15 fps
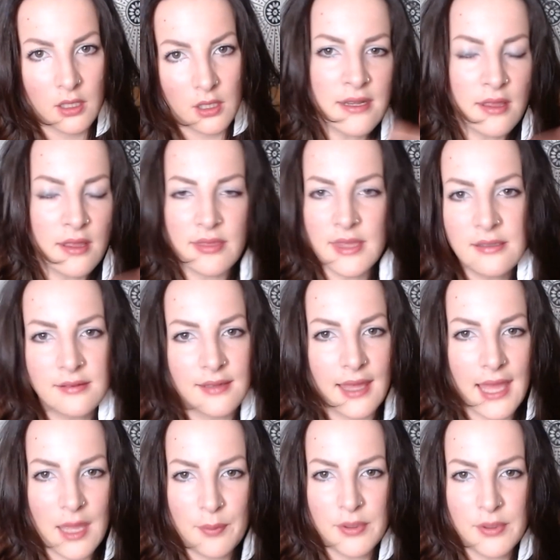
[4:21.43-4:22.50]
Things that
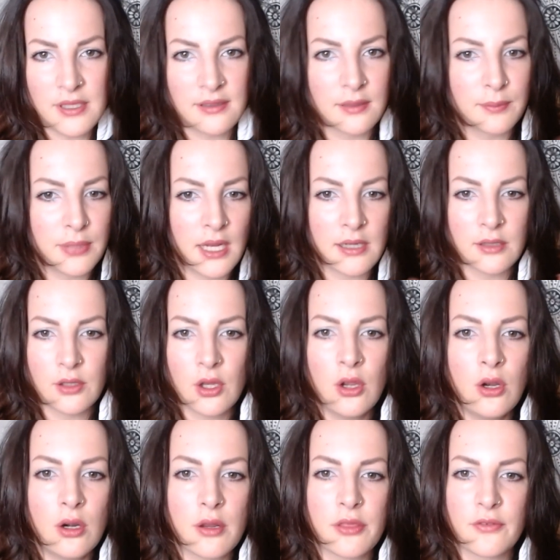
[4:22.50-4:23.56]
happen in the planet
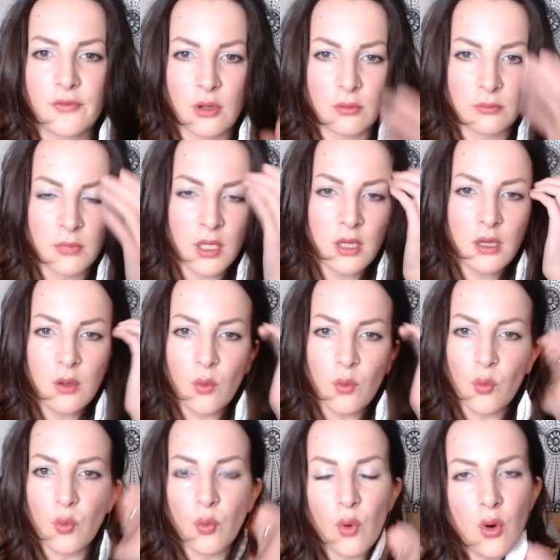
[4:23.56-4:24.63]
Earth, from
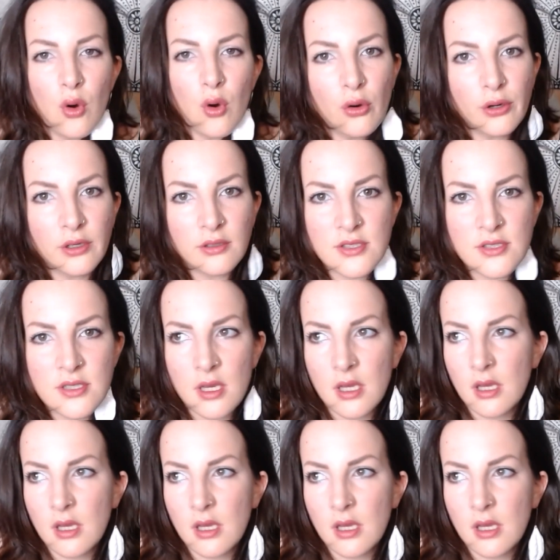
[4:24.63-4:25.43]
wars